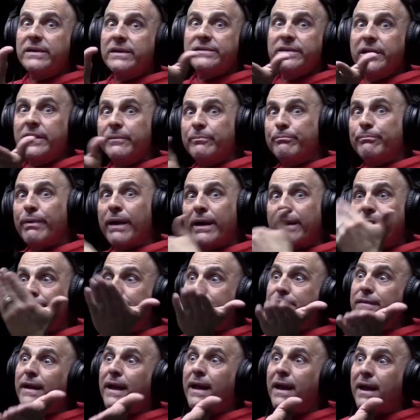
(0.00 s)
say,
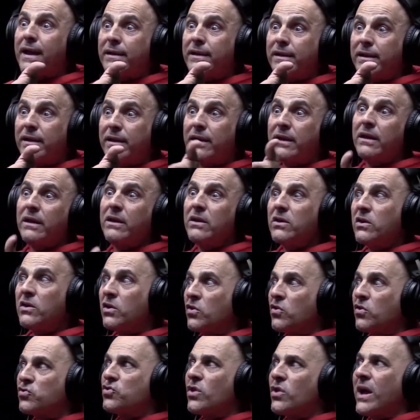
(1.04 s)
Pakistani, you
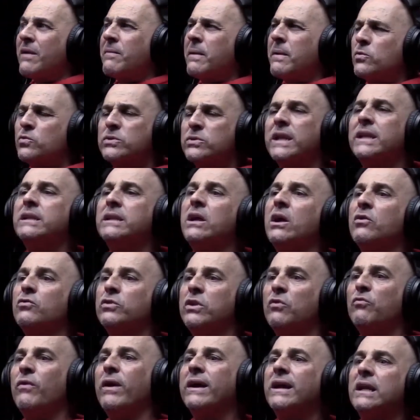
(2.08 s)
know, so everybody was getting
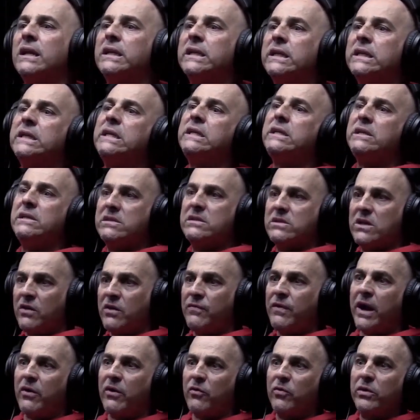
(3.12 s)
the regular keys of
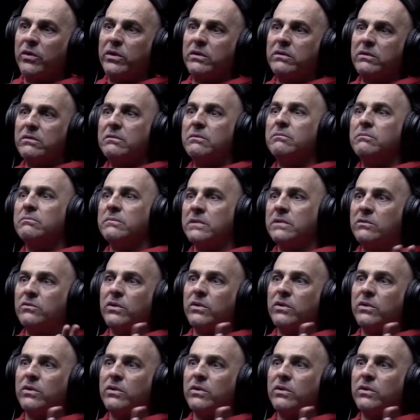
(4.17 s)
heroin, you know,